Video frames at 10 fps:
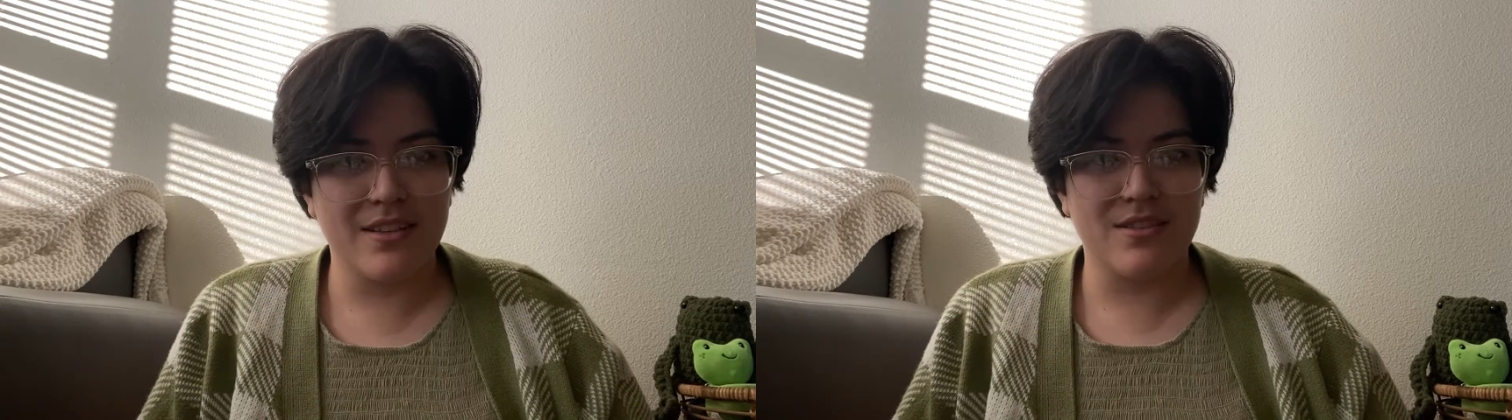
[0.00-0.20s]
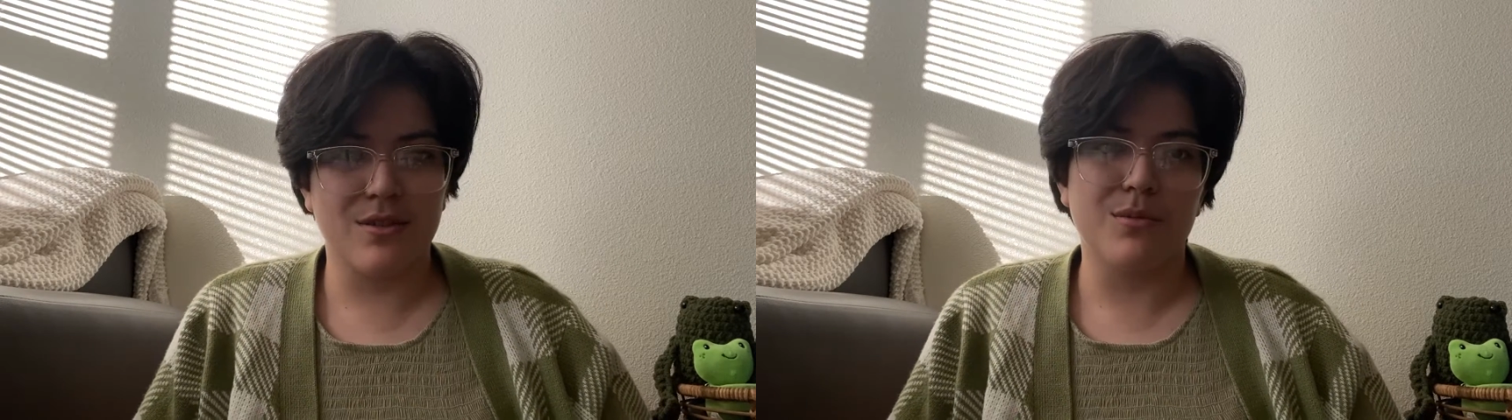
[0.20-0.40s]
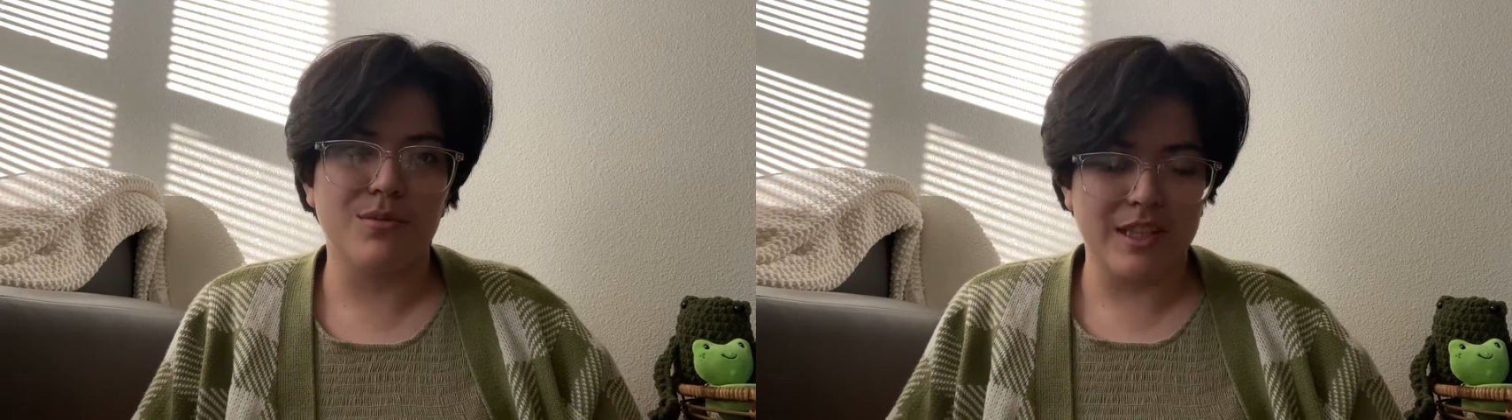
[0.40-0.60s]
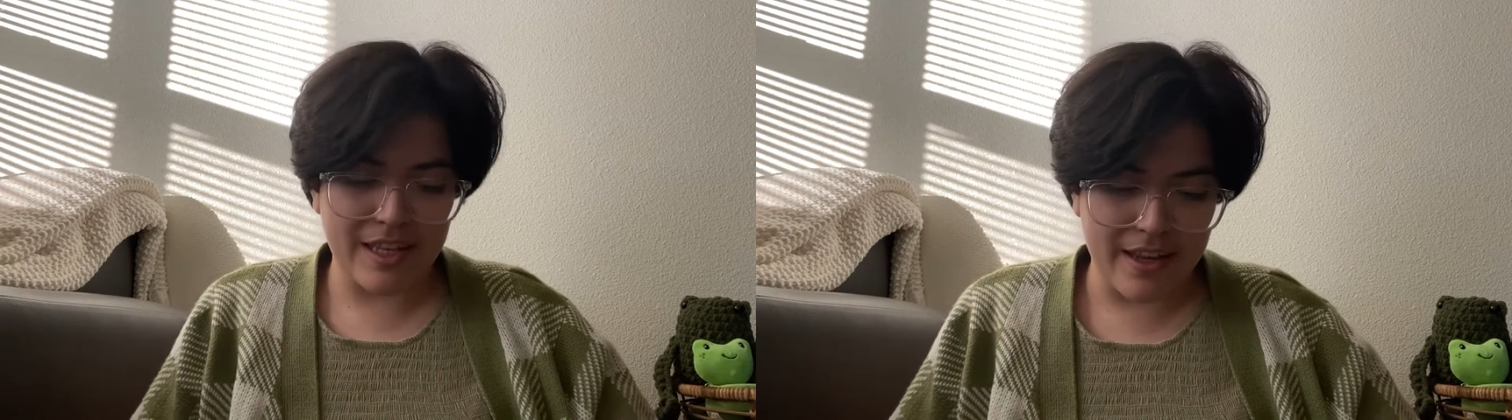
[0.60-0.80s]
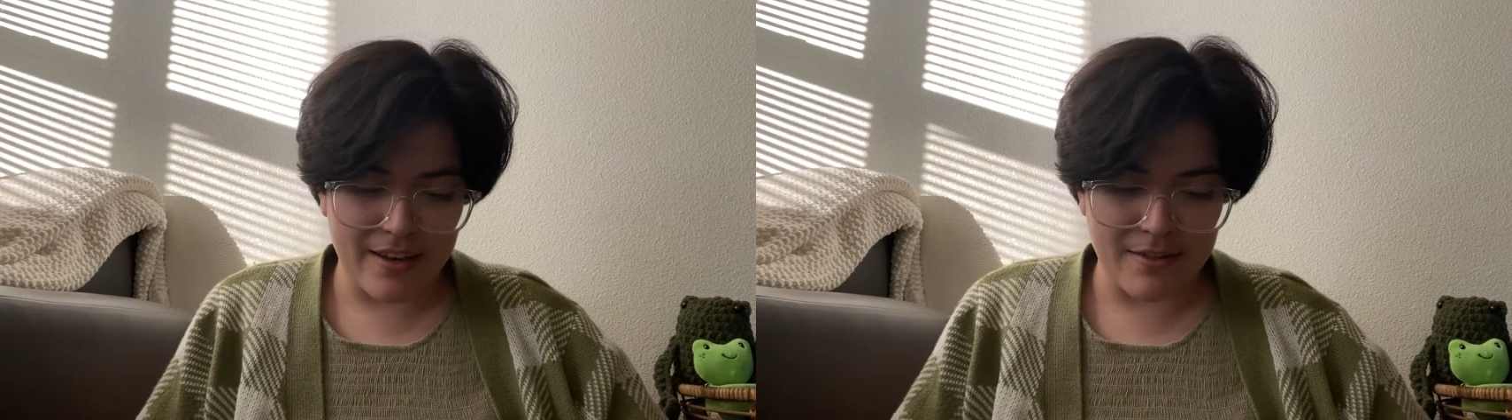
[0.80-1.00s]
so the
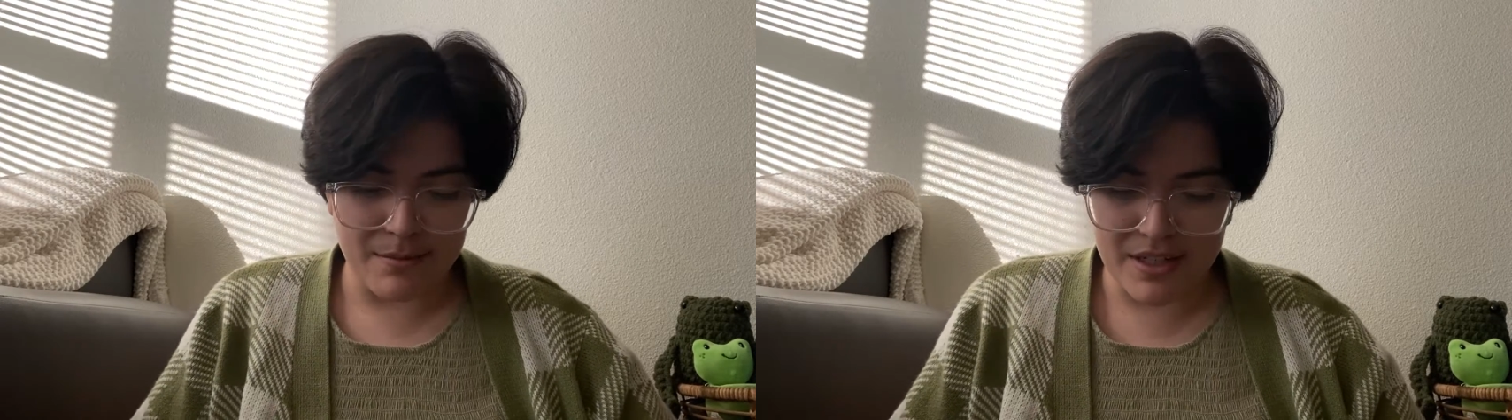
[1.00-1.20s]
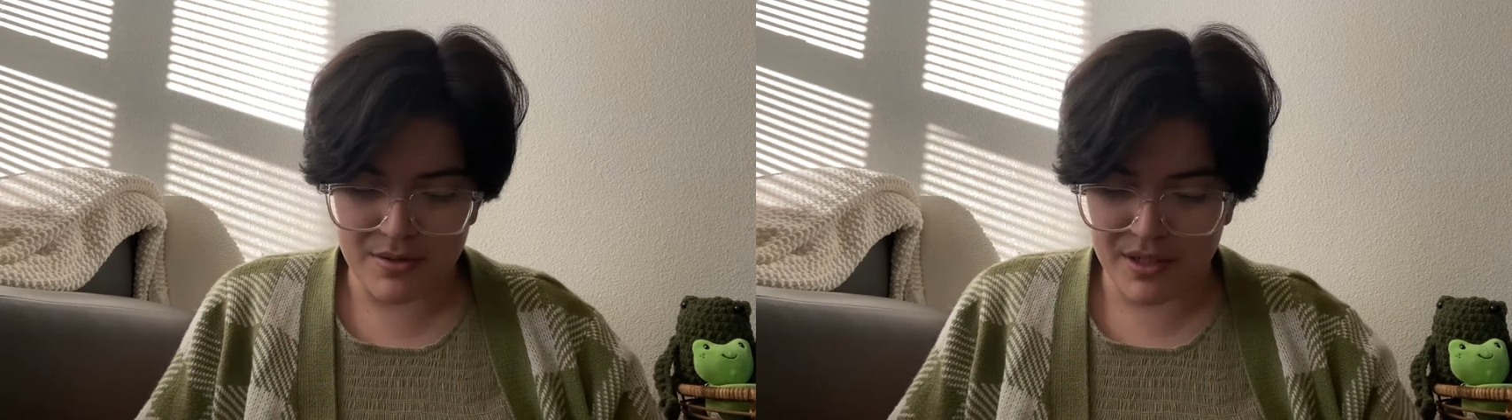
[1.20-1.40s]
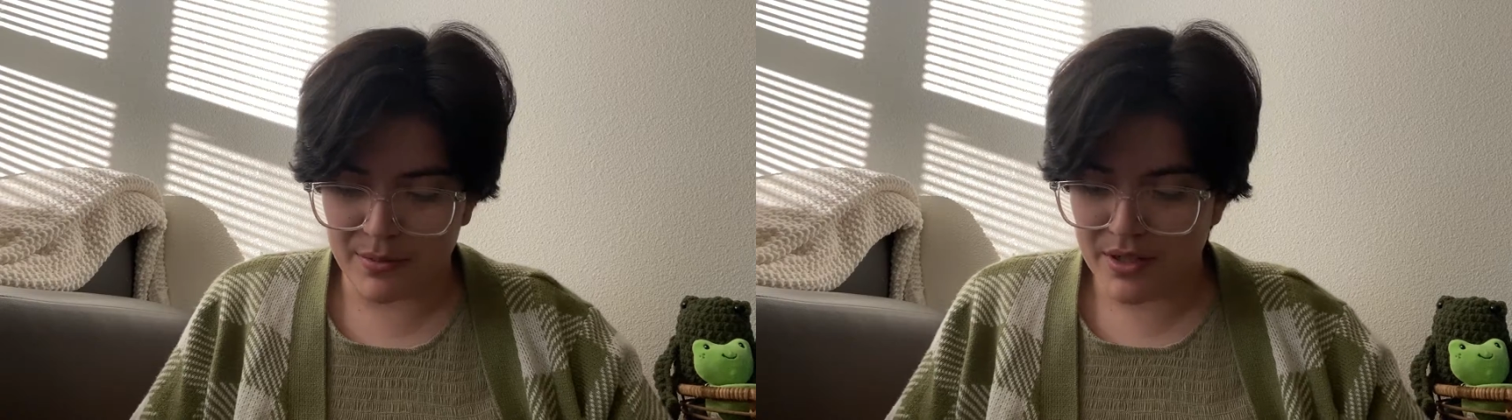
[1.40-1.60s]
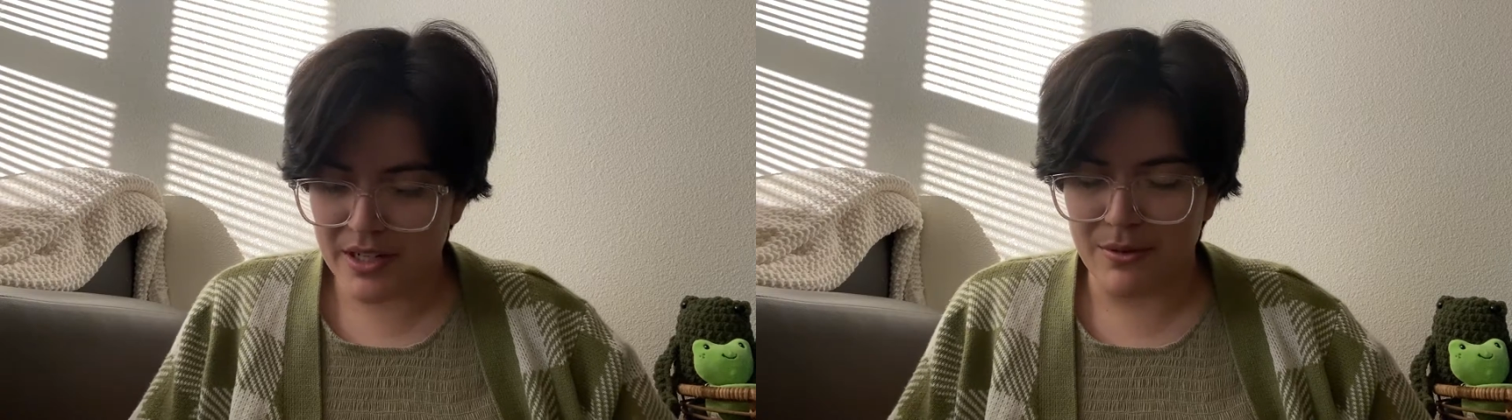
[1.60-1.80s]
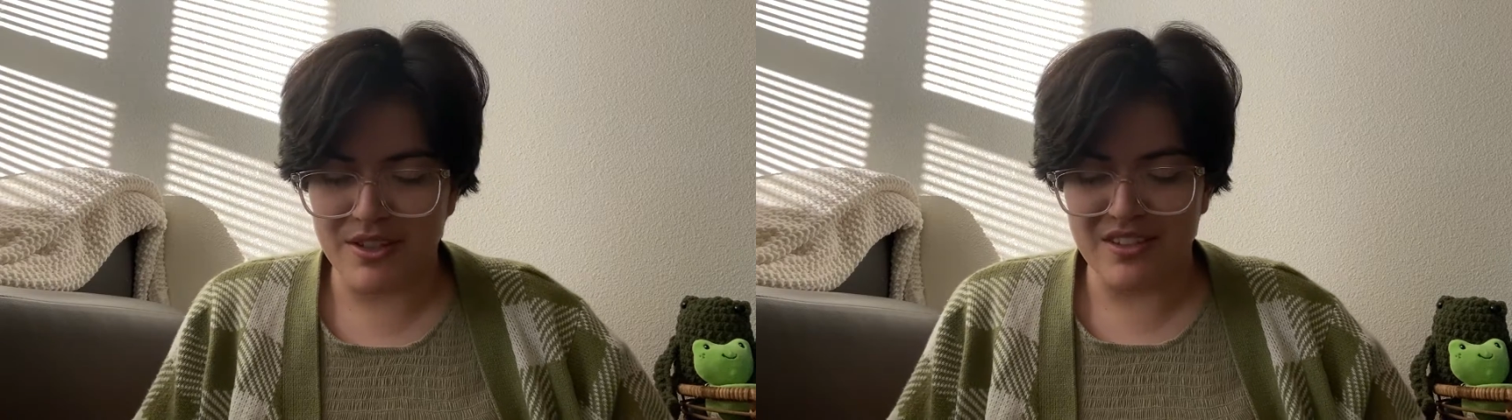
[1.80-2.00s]
end of my spring break,
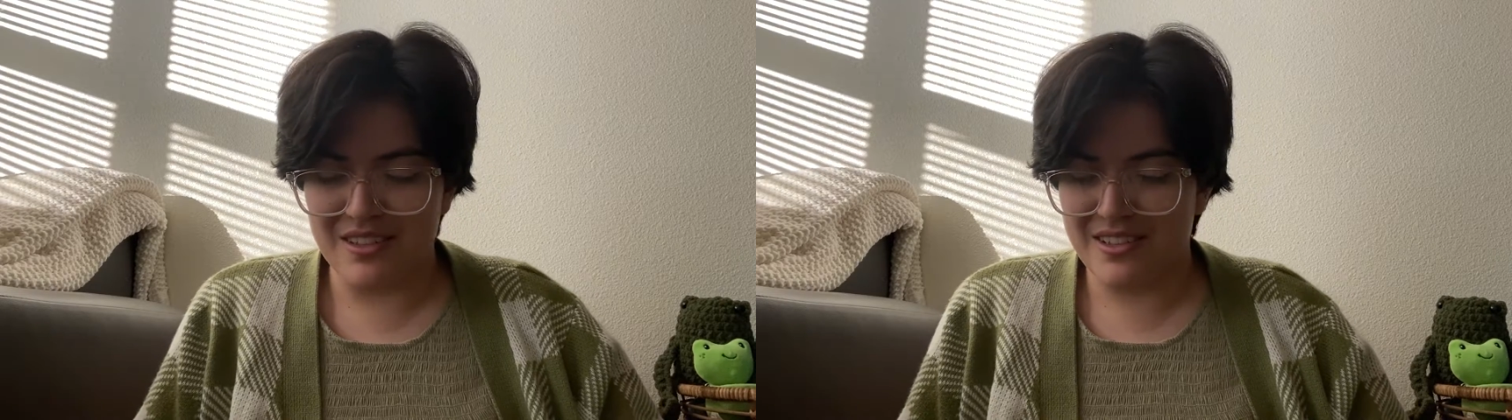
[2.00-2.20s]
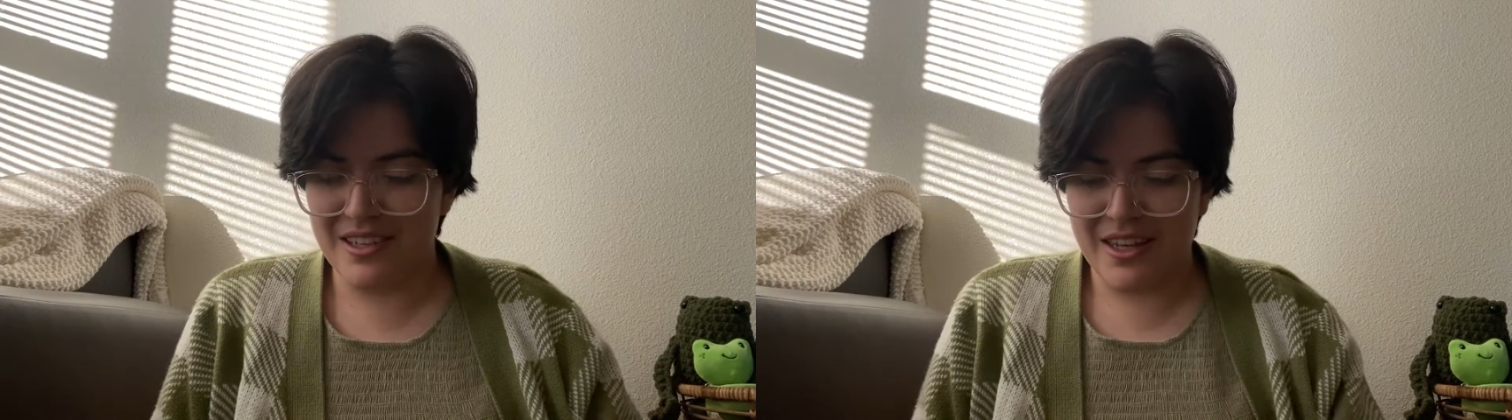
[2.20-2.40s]
which is